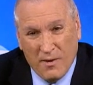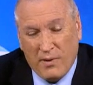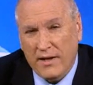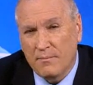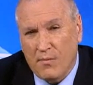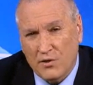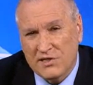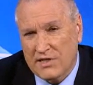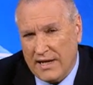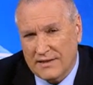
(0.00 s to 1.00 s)
But in
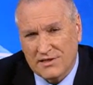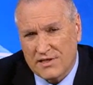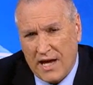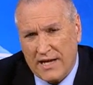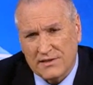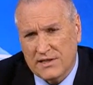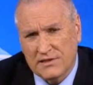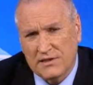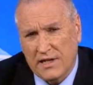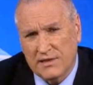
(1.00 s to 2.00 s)
most states, yes,
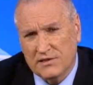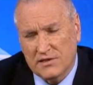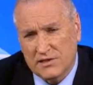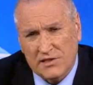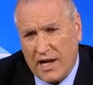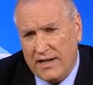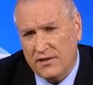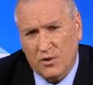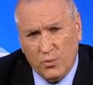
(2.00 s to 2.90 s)
it's decided. The